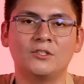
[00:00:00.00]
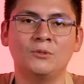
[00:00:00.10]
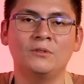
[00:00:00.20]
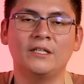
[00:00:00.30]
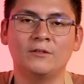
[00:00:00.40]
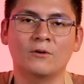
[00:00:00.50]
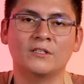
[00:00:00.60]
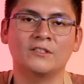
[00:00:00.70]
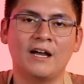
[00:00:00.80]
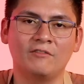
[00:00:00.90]
tool in order
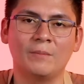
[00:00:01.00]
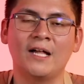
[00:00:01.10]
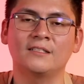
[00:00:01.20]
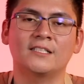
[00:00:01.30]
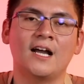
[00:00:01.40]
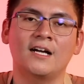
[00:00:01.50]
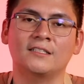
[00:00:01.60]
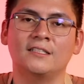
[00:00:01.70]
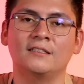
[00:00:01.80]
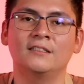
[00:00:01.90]
to have a balanced
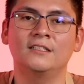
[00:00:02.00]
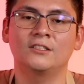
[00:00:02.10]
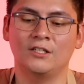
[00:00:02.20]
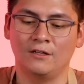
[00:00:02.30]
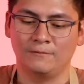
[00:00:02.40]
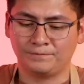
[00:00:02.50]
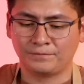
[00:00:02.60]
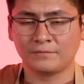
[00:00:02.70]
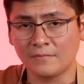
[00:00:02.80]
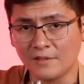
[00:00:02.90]
cocktail. So
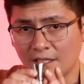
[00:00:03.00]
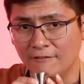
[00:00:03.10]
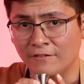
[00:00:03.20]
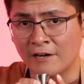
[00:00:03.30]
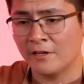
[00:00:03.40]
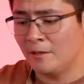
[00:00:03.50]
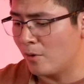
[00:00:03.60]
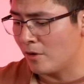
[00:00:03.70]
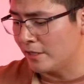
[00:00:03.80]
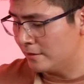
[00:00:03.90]
very
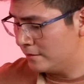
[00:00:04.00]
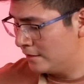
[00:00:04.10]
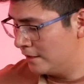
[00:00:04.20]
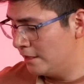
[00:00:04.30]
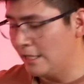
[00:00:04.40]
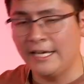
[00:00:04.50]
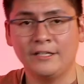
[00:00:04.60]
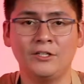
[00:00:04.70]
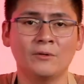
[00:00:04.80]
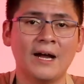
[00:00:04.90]
important.
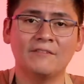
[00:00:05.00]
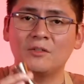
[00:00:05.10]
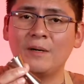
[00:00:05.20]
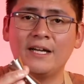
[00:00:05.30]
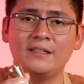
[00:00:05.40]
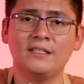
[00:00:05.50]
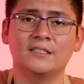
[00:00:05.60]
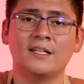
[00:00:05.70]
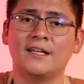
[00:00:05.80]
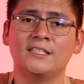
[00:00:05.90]
And you don't have to buy these.
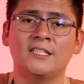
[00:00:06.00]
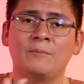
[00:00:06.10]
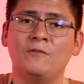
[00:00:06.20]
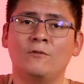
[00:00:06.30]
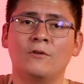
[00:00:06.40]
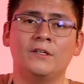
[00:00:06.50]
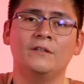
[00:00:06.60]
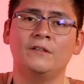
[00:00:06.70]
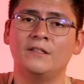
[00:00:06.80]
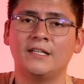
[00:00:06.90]
Like I said before,
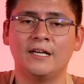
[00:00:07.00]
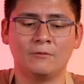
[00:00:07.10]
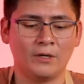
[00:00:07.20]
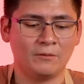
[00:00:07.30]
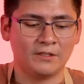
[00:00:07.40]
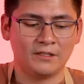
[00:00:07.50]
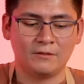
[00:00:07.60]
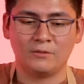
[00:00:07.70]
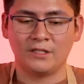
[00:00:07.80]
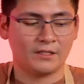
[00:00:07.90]
you could get away with it
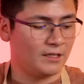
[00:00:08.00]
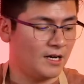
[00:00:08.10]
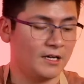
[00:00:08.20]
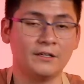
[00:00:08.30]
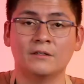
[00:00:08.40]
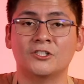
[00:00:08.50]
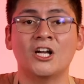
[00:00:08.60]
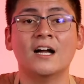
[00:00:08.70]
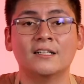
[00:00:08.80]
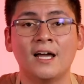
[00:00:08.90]
with your
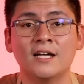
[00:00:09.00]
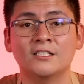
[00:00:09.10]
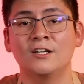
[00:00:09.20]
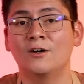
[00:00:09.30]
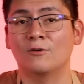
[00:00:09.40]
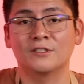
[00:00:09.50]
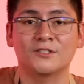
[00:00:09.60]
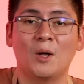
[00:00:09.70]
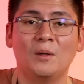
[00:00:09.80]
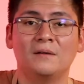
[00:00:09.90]
shot glass or the
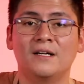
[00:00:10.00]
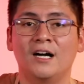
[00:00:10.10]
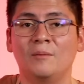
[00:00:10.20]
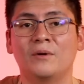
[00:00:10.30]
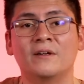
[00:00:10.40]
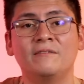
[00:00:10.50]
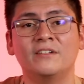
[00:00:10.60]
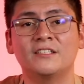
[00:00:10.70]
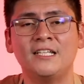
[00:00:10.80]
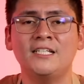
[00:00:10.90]
solo cup or even
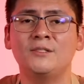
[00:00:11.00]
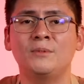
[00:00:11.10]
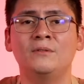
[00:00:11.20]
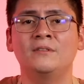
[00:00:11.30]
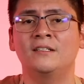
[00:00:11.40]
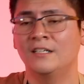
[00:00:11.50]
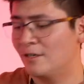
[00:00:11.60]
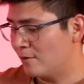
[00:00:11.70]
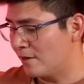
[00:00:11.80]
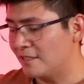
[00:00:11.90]
a teaspoon
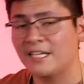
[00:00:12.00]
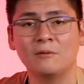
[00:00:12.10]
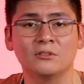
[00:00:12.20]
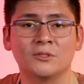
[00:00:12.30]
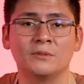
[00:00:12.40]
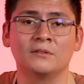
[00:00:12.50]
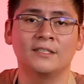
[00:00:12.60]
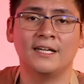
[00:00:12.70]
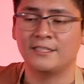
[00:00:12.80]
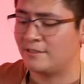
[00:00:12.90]
or a tablespoon.
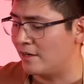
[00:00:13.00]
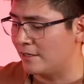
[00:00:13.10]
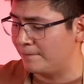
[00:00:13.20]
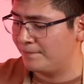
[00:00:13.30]
That is fine.